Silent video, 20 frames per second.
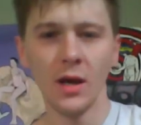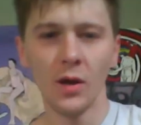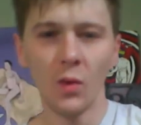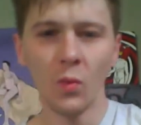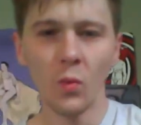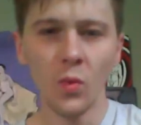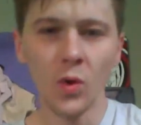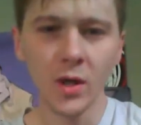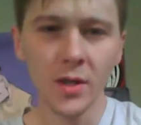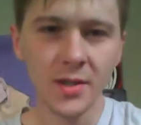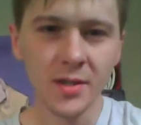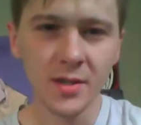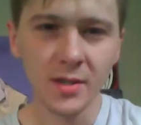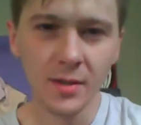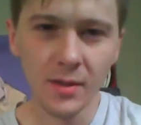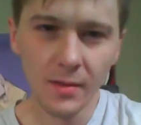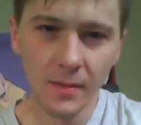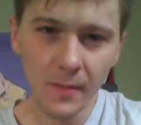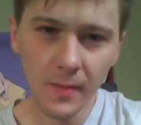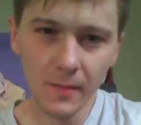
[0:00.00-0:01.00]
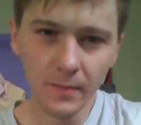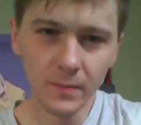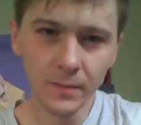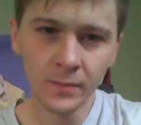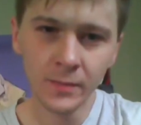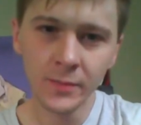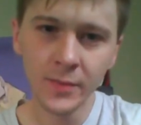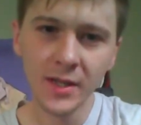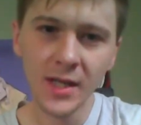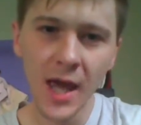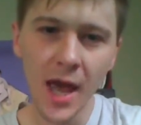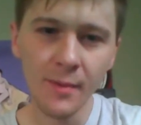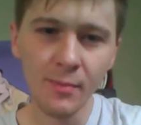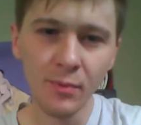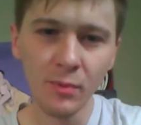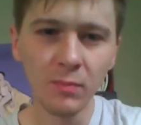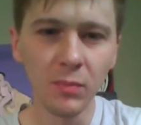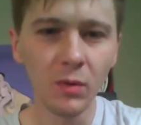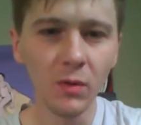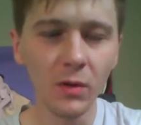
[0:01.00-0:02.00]
was
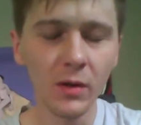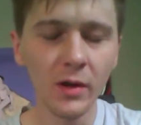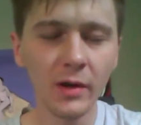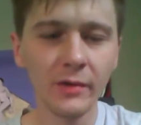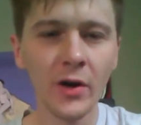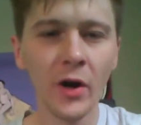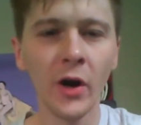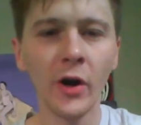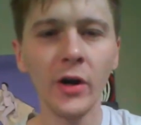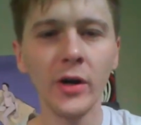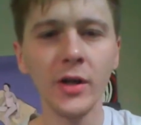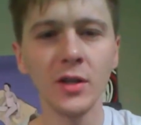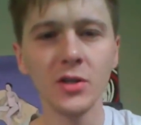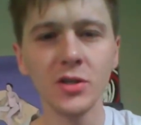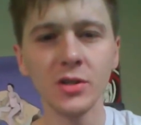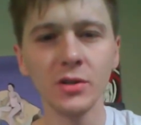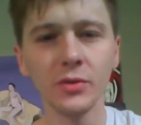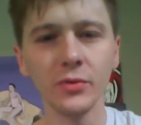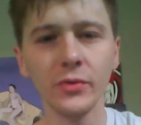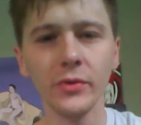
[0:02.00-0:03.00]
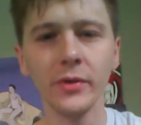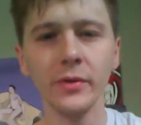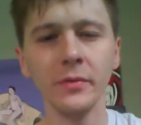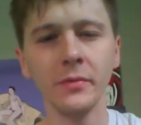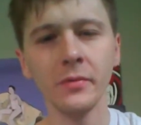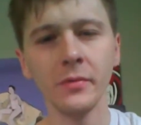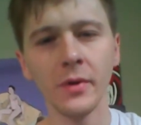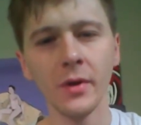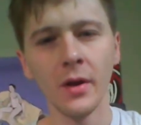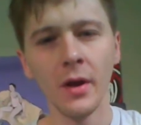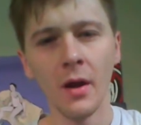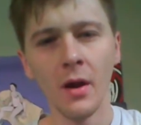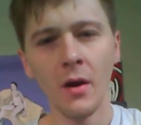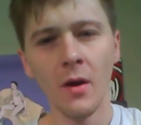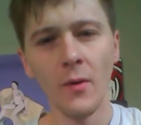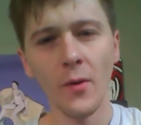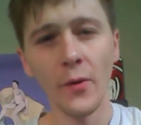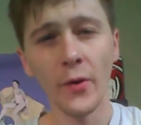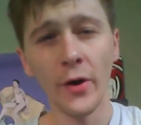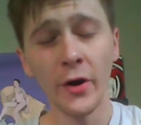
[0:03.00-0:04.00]
capable of hurting children
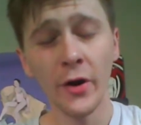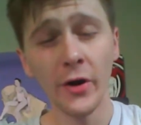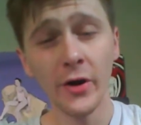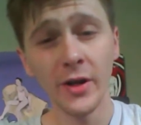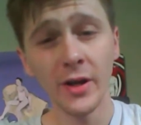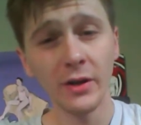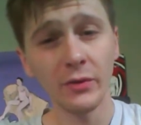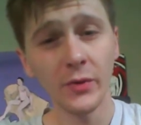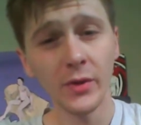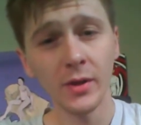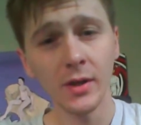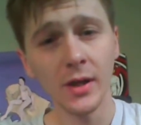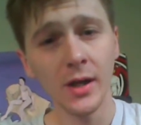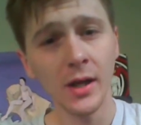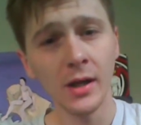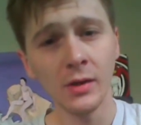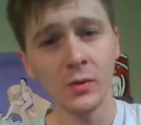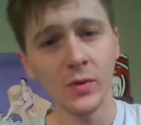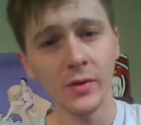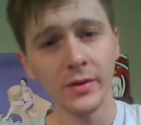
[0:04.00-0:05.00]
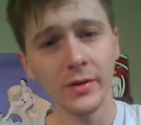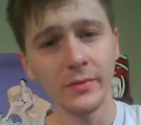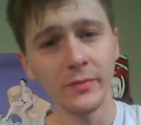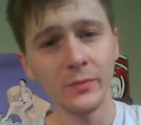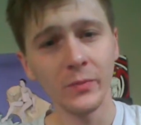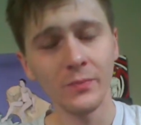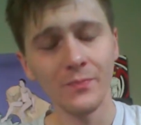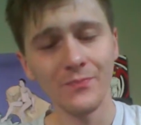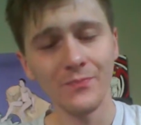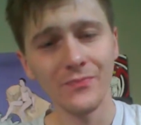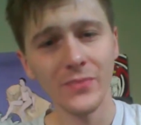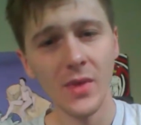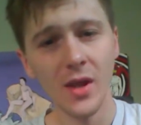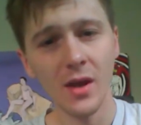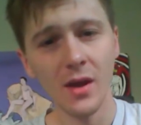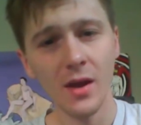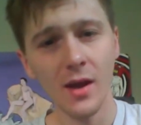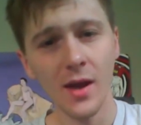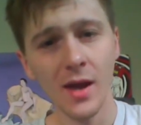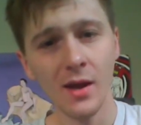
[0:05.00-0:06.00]
or hurting really anyone
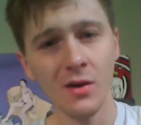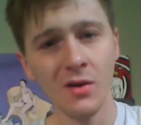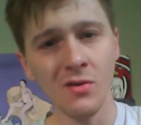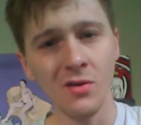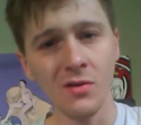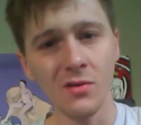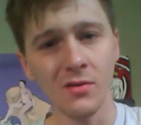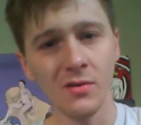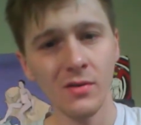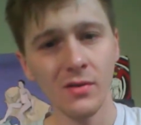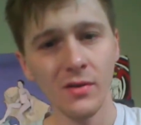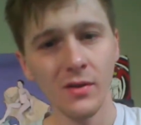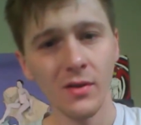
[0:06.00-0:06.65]
at all.